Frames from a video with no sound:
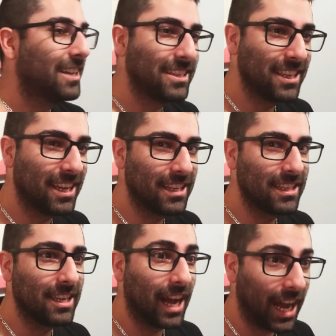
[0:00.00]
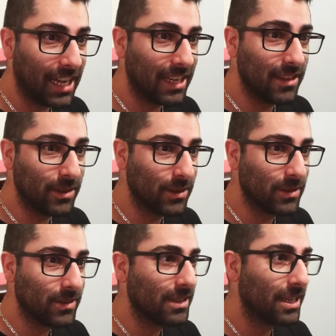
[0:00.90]
Exactly. I
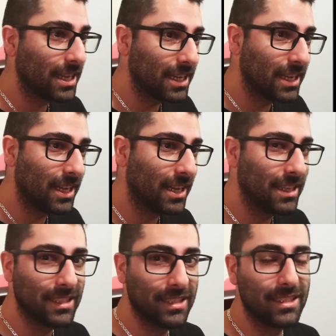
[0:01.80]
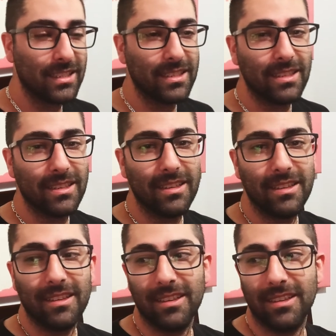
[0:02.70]
do. The kid does.
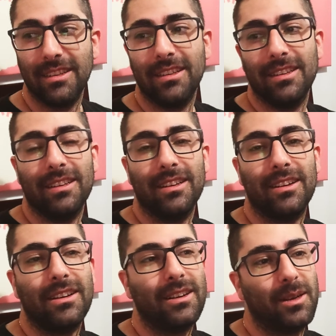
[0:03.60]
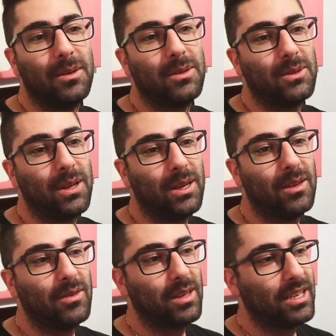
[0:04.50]
Oh, I'm so tired
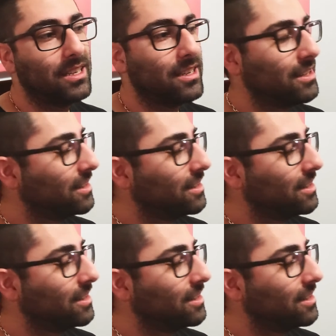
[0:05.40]
of cooking.